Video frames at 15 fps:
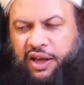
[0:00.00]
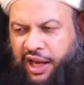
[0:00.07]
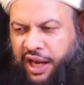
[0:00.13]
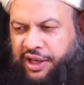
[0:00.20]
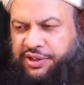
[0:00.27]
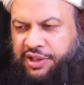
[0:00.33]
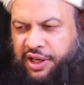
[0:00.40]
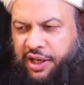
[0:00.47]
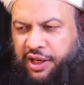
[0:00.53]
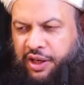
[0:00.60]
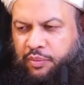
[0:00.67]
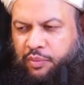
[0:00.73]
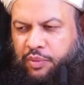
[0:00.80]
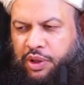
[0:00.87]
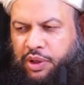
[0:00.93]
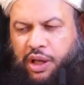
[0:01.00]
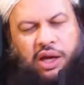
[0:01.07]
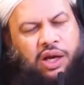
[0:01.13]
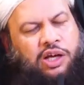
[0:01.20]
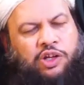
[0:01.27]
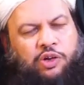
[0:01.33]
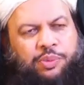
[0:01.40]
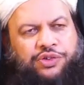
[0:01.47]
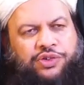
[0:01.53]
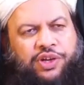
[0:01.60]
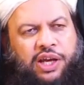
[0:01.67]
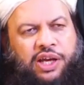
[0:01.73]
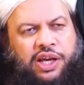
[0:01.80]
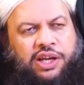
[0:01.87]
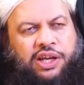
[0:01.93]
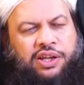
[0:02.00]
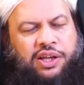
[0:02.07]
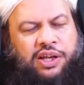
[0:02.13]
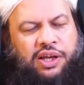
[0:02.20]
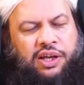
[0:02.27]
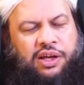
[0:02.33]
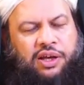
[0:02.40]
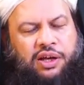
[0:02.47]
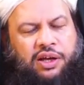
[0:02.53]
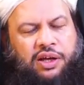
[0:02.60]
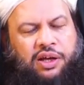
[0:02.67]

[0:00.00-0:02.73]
actually, uh, you may say, in the,